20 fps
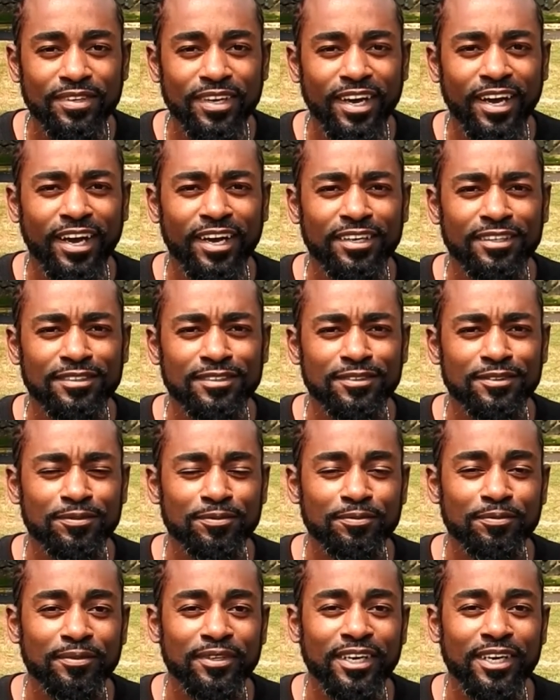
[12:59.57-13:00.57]
Hi,
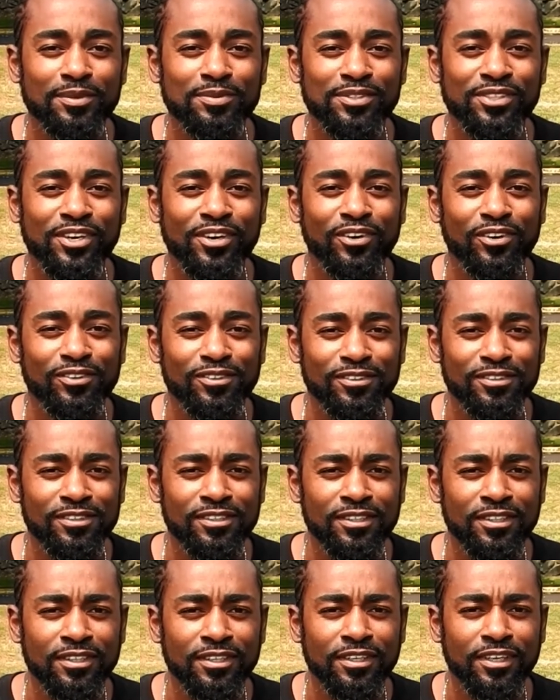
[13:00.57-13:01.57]
my name's Daryl,
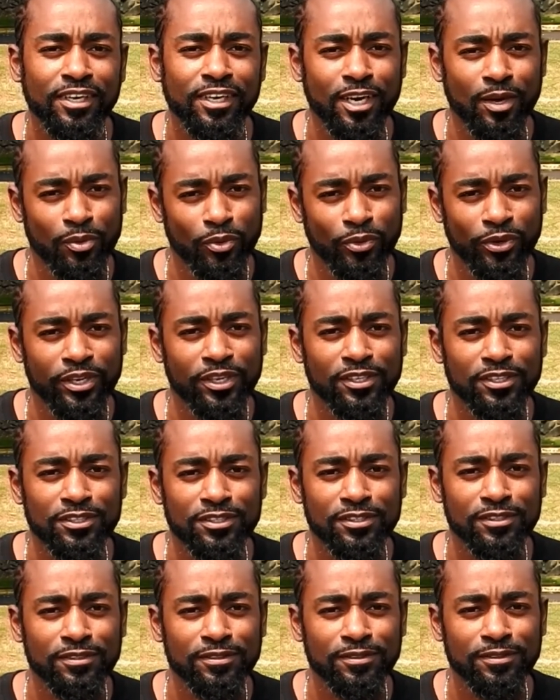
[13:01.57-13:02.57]
and I'm a
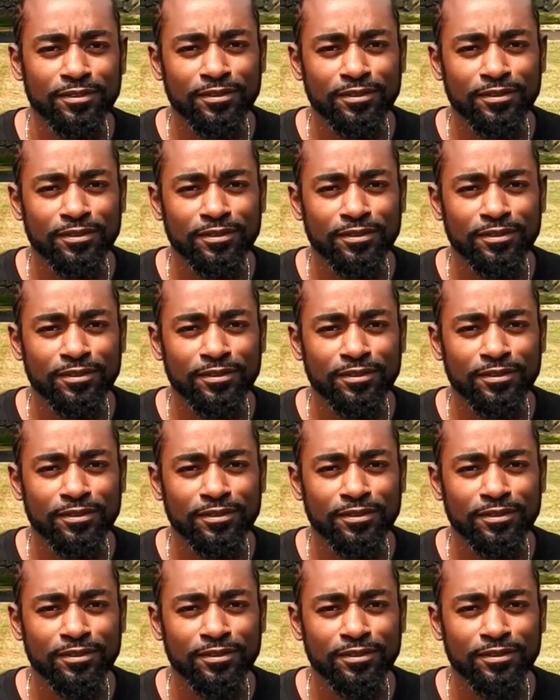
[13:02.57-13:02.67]
realist.